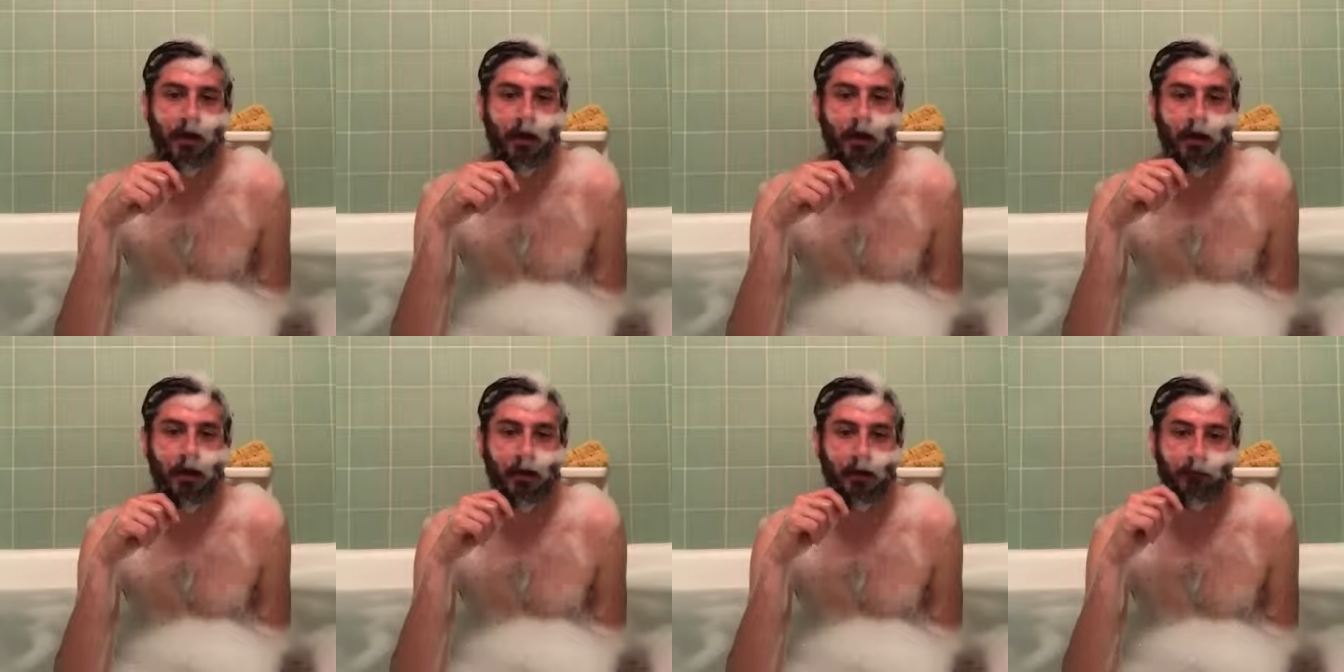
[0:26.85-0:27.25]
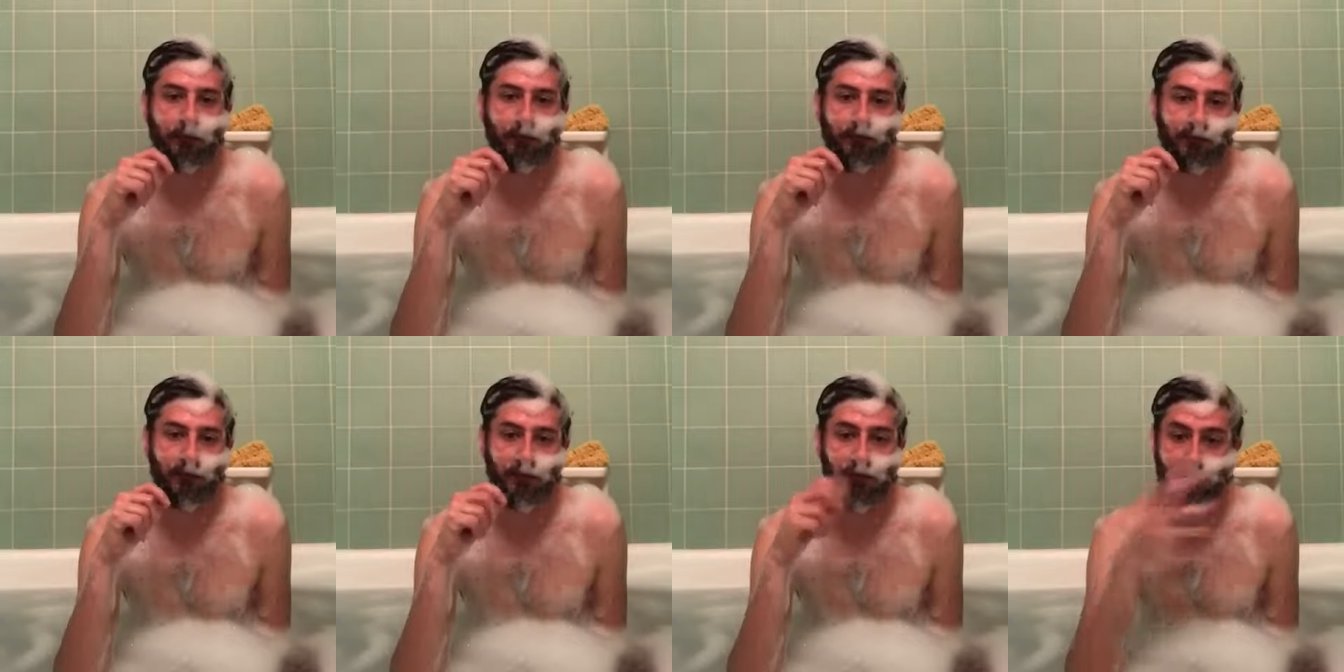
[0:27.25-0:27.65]

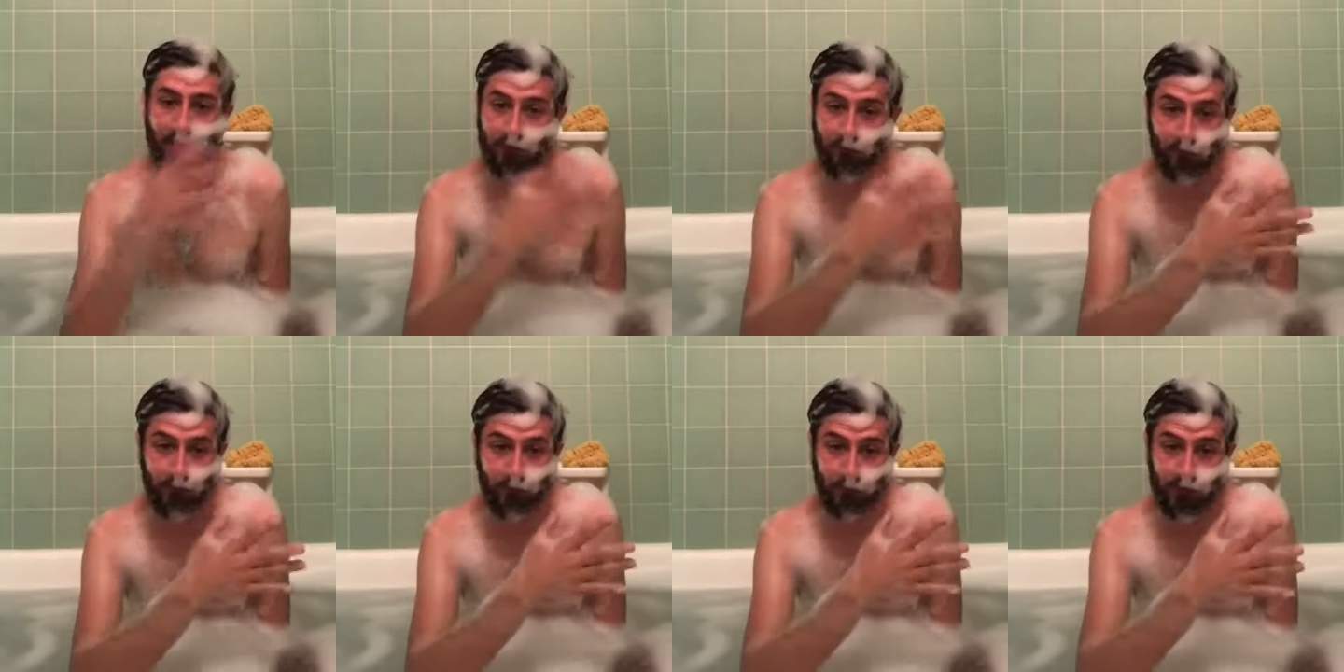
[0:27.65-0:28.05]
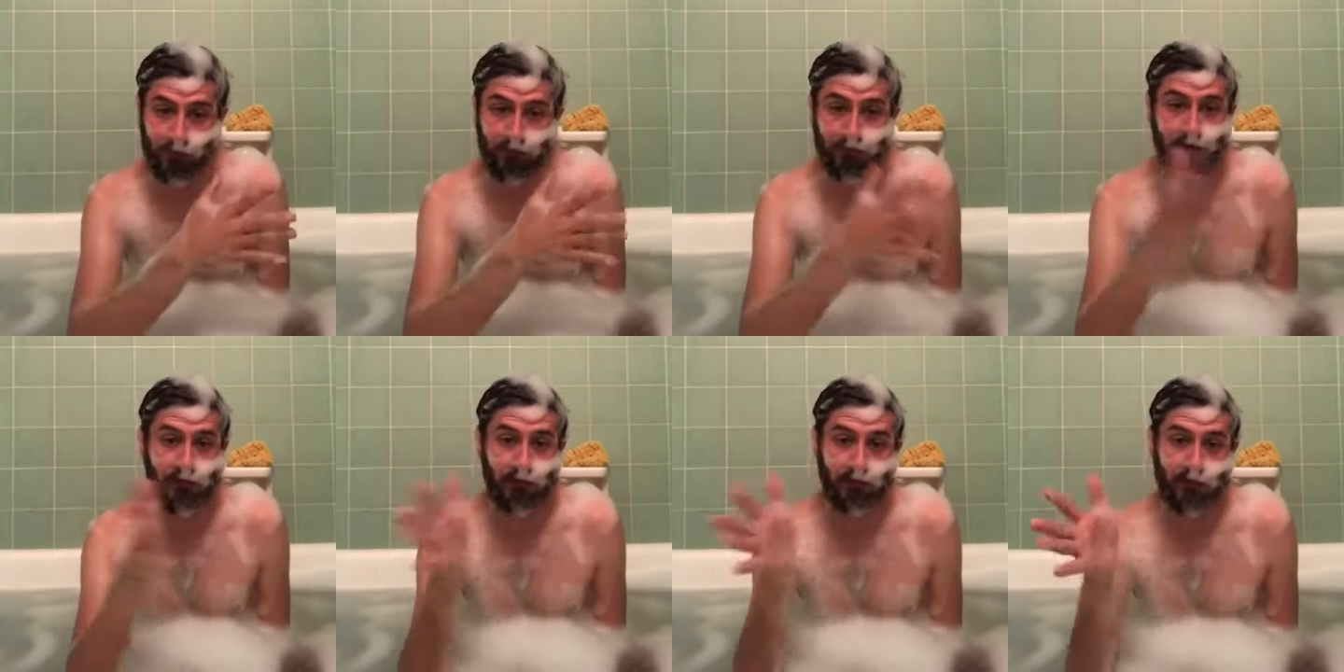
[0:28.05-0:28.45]
Um, you could have
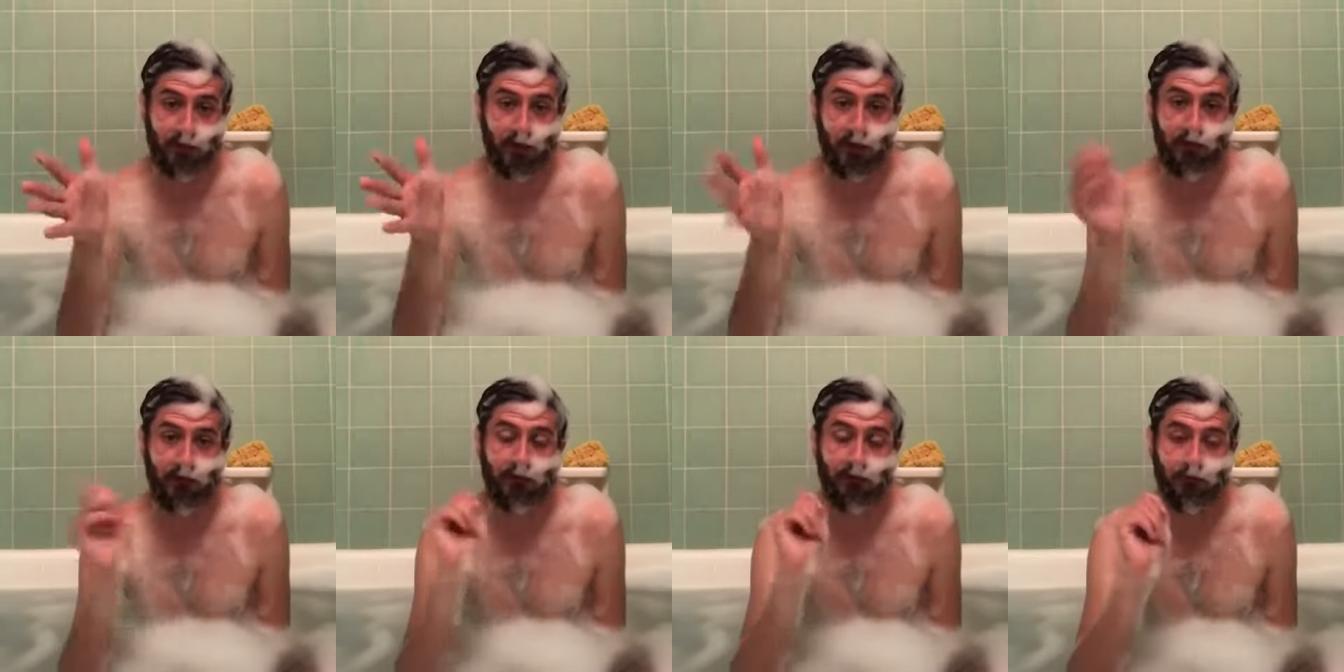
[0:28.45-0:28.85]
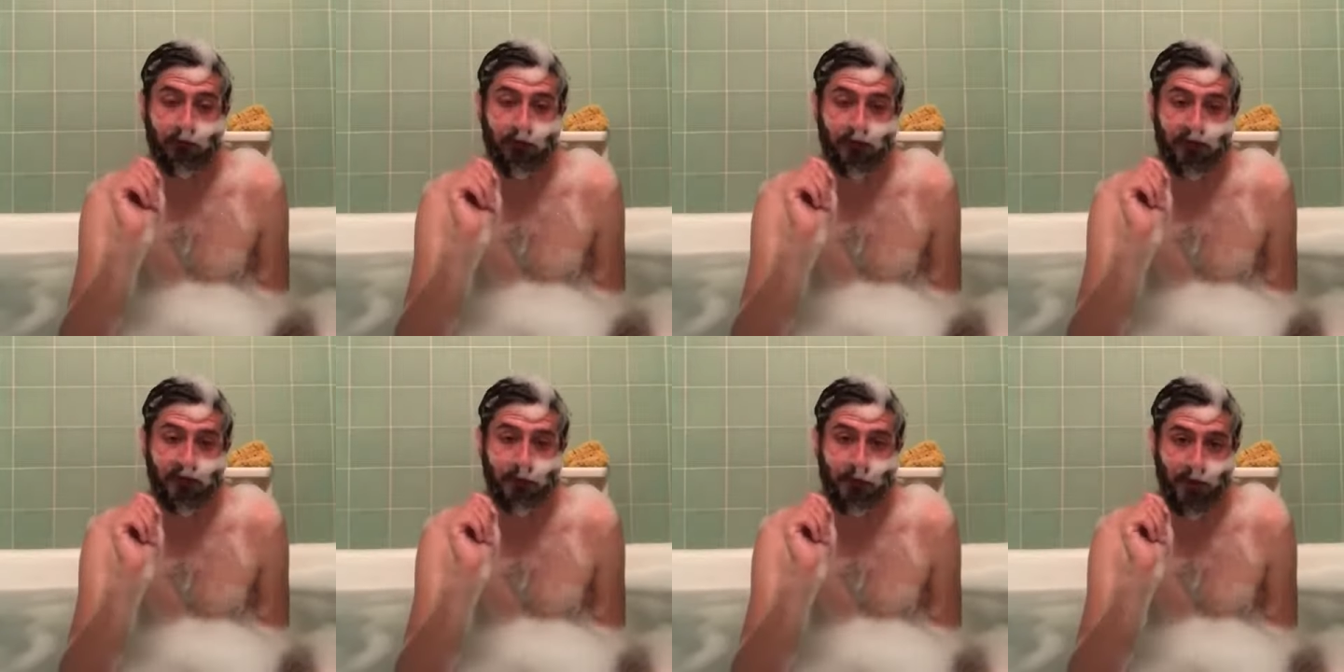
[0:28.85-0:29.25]
friends and you could have
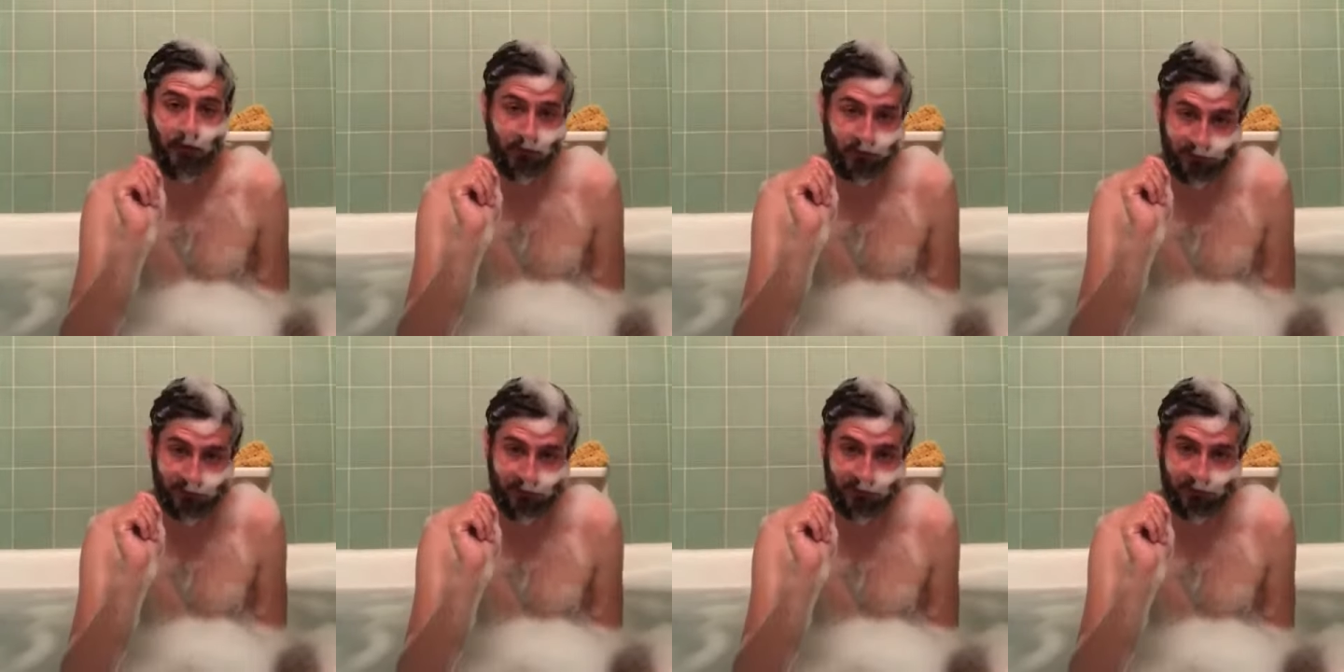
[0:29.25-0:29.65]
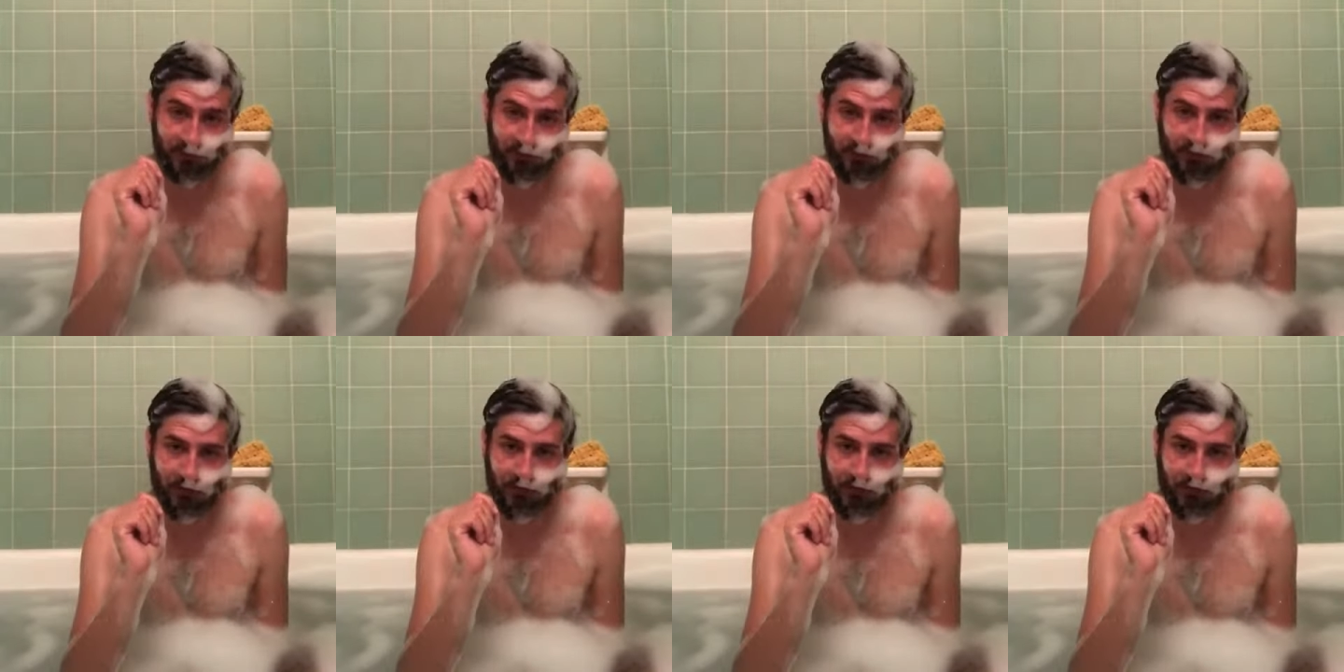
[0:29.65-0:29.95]
spouses,